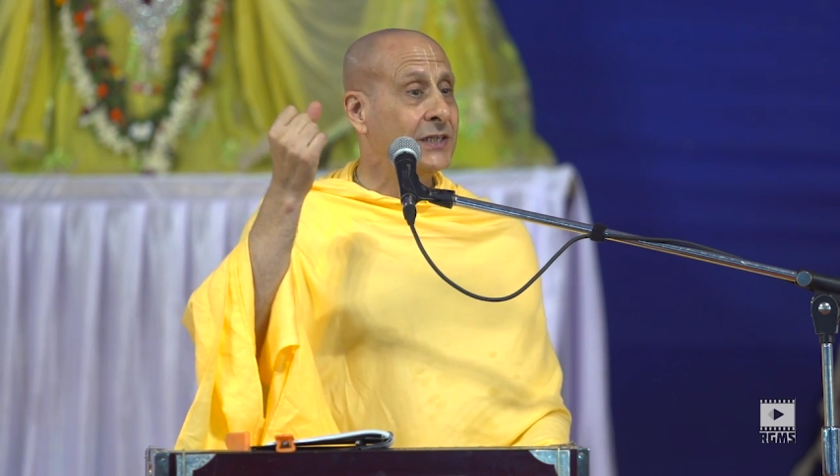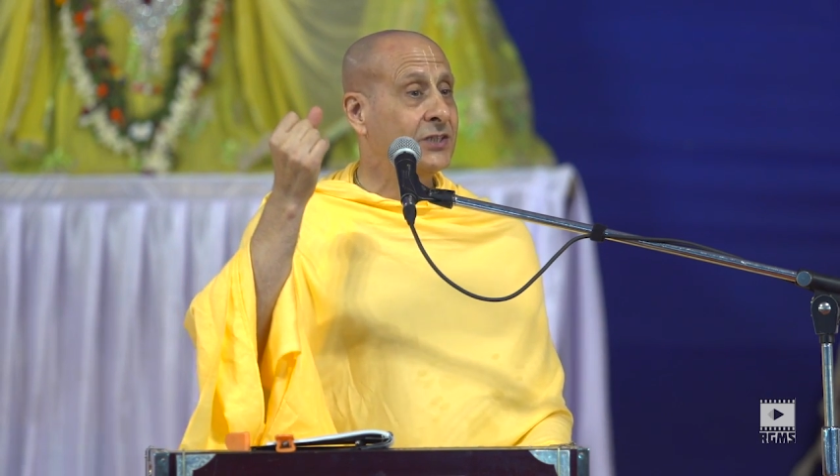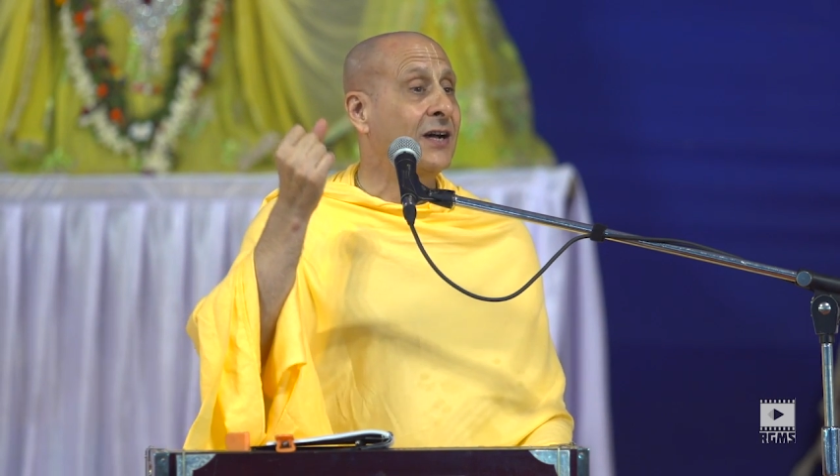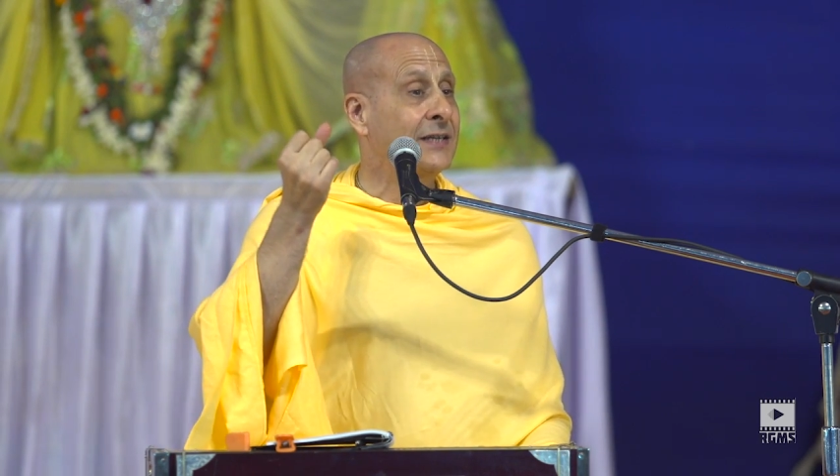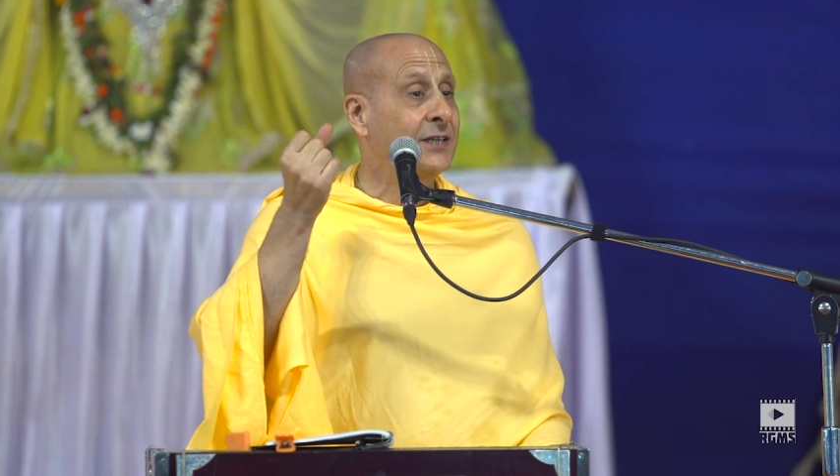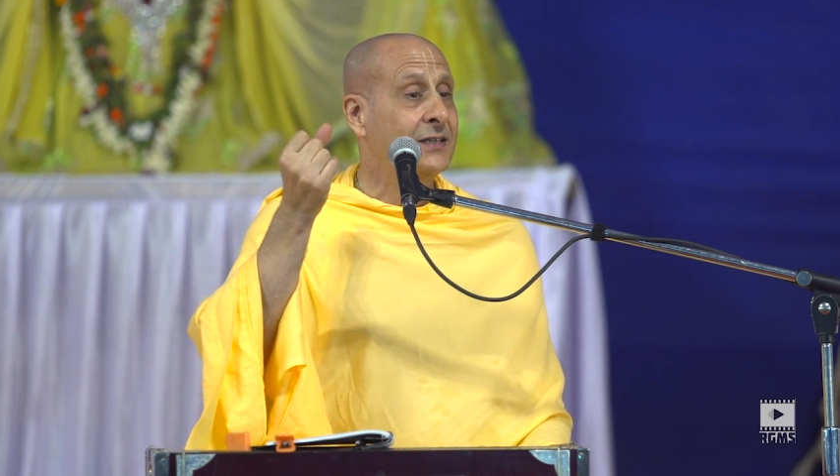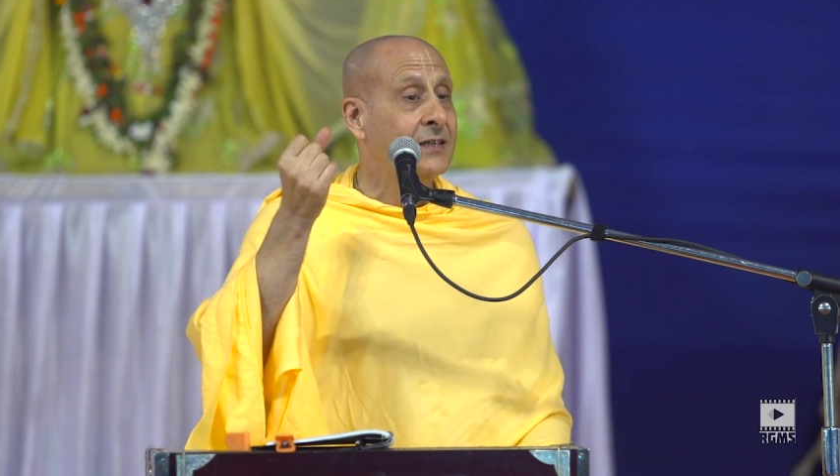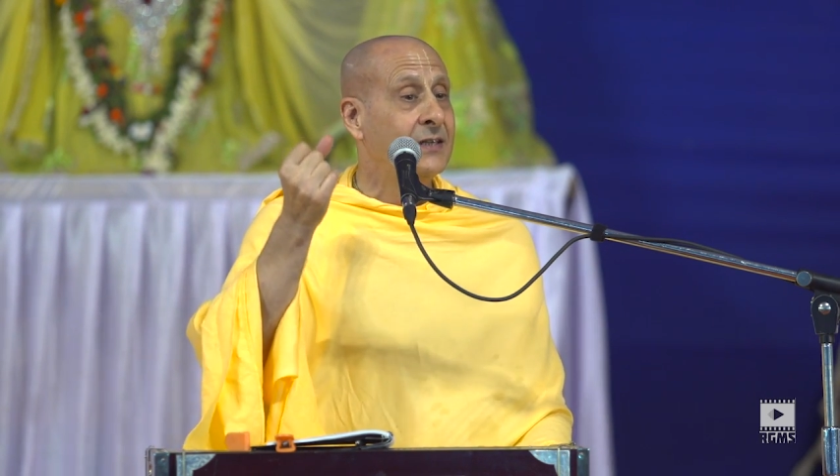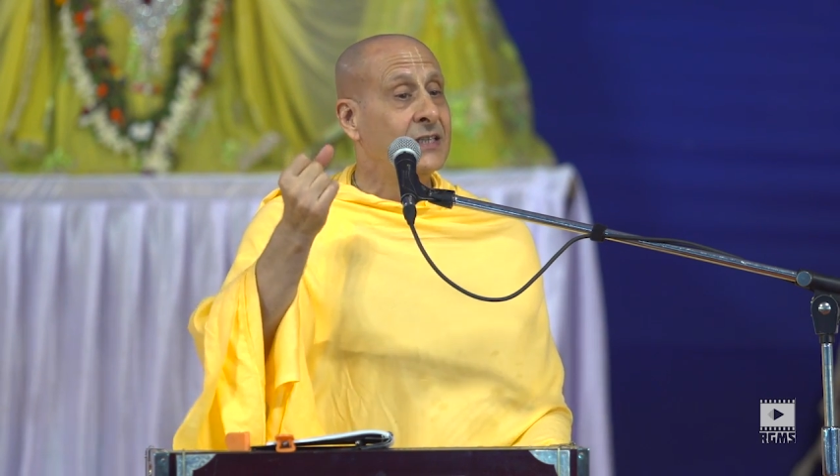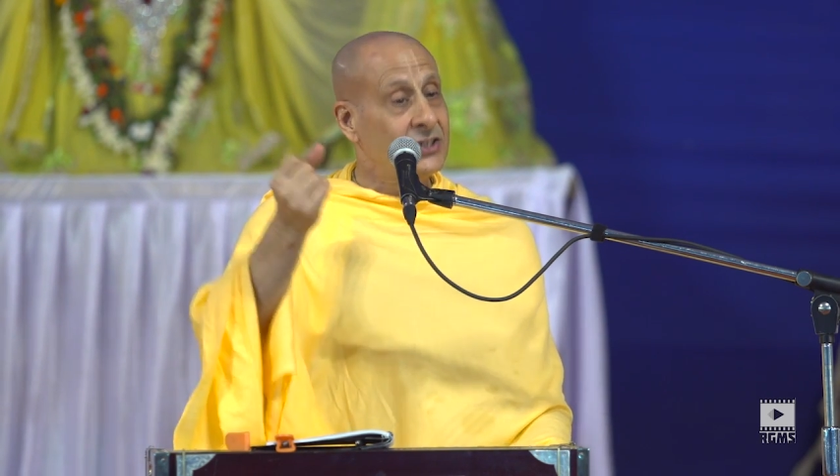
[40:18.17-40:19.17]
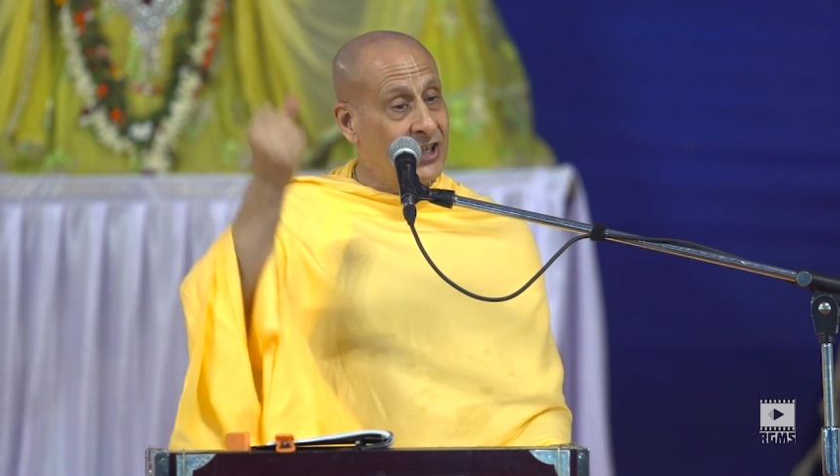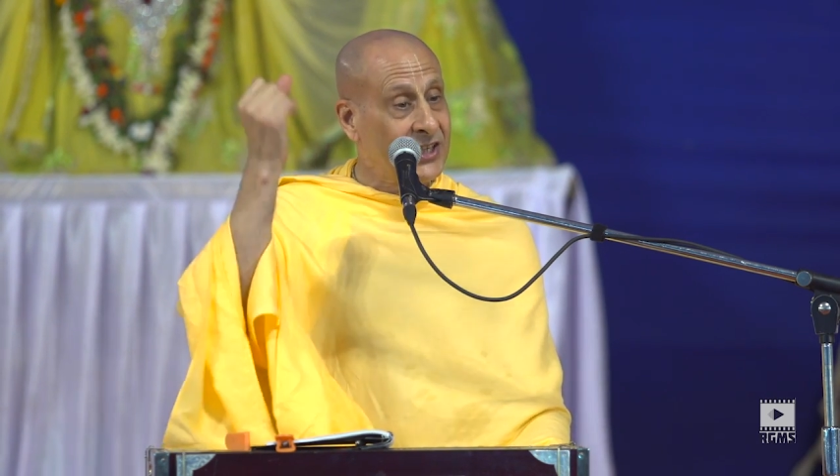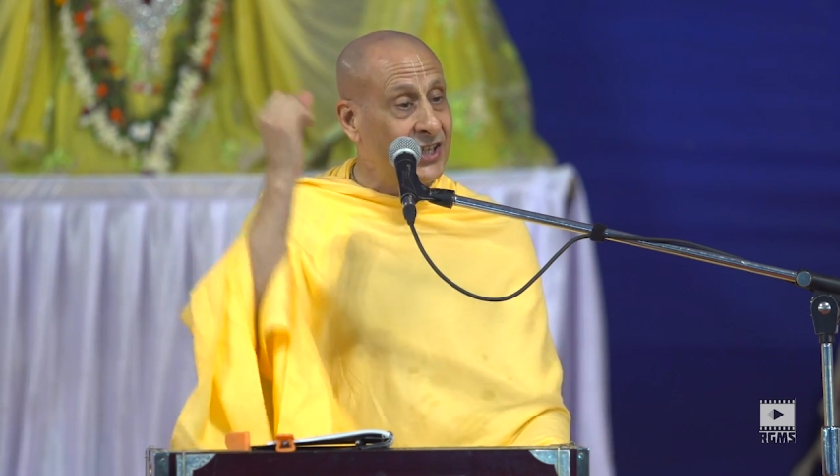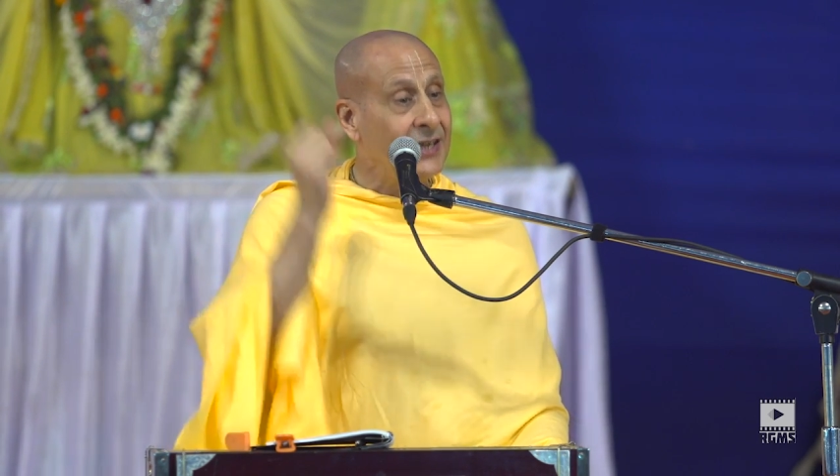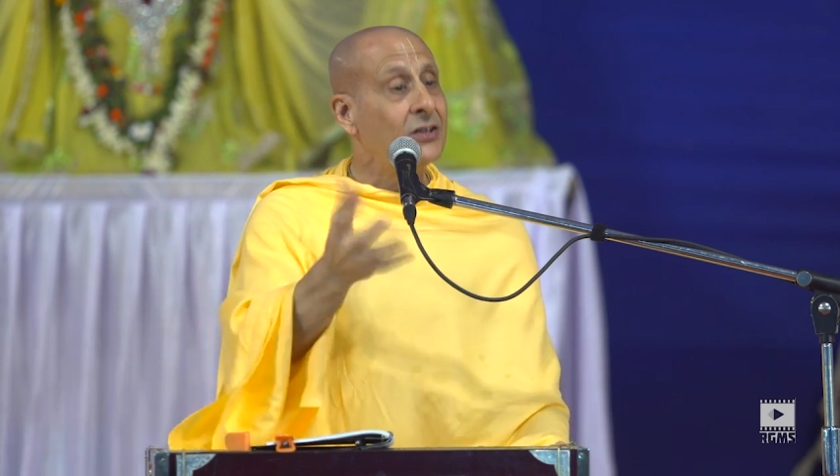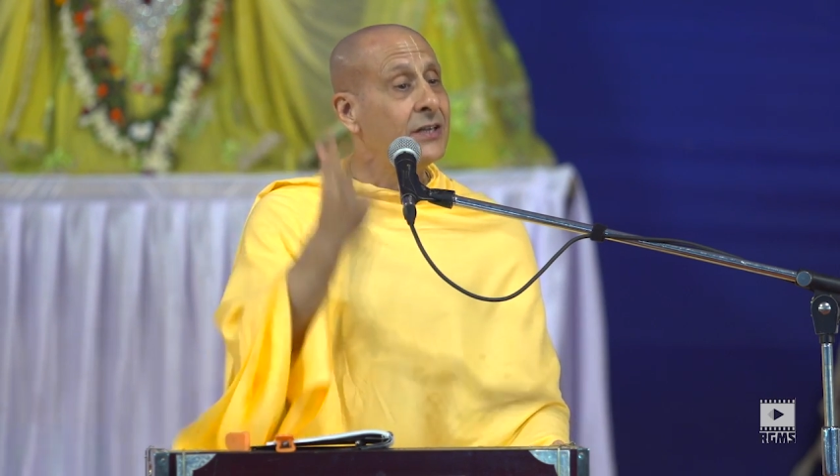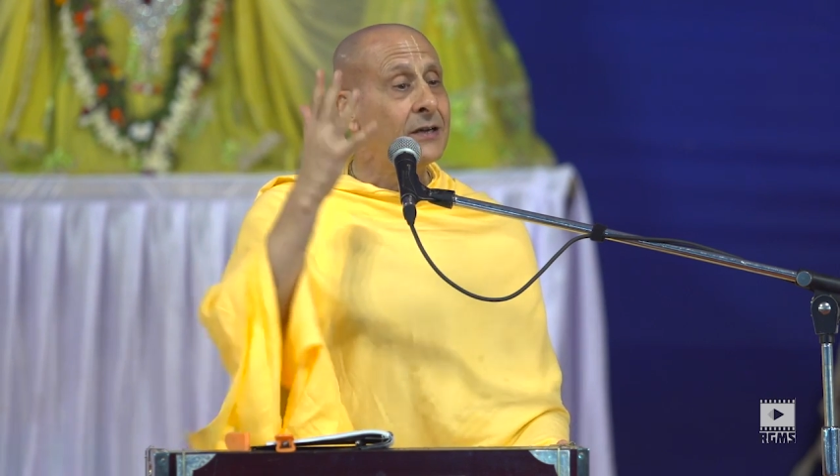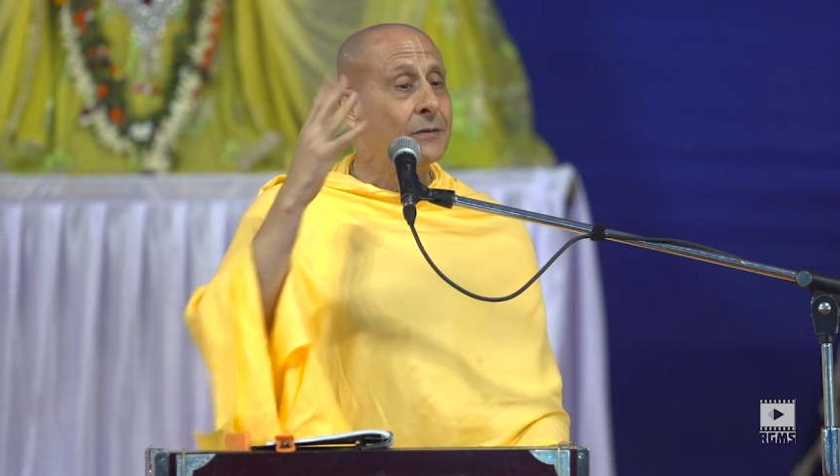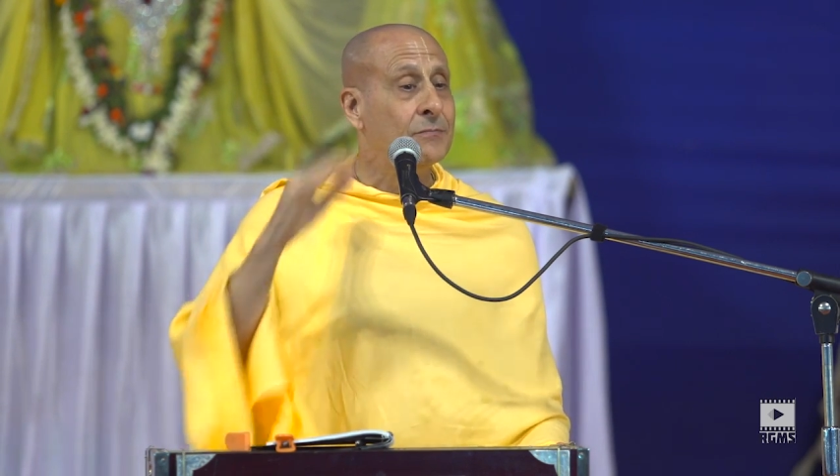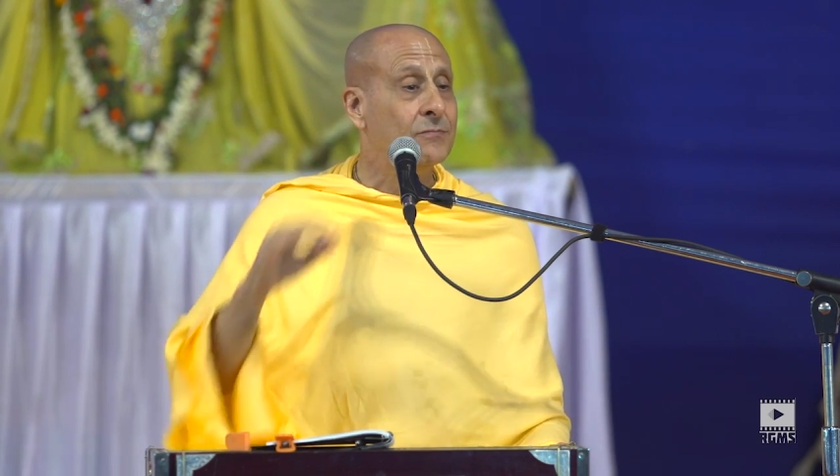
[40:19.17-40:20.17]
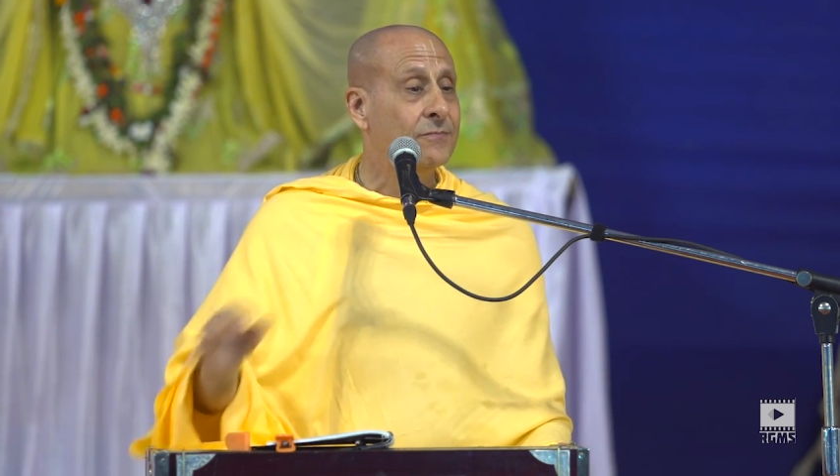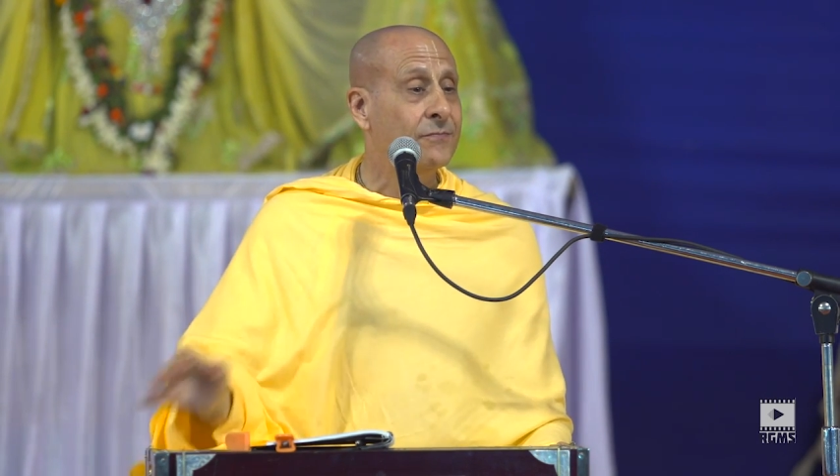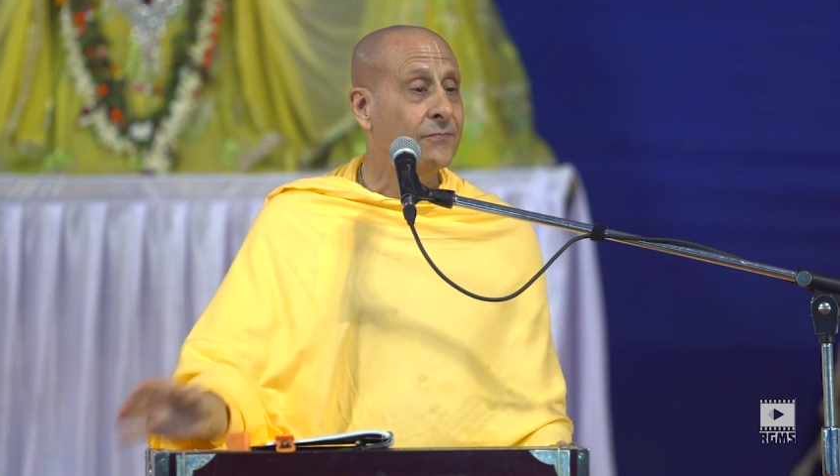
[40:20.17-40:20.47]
Chaitanya to kill him.